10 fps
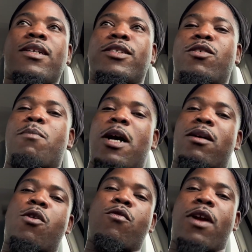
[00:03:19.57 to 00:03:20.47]
So my
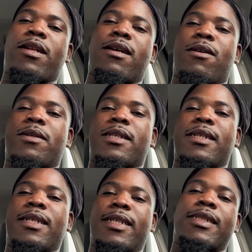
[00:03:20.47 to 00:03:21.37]
goal right now
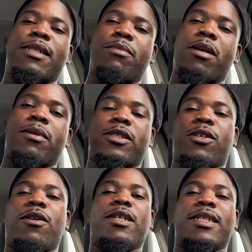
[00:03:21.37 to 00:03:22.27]
is to be able to
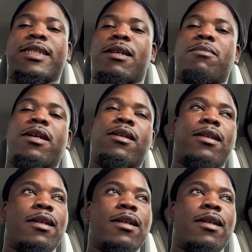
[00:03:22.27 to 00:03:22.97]
turn it into something,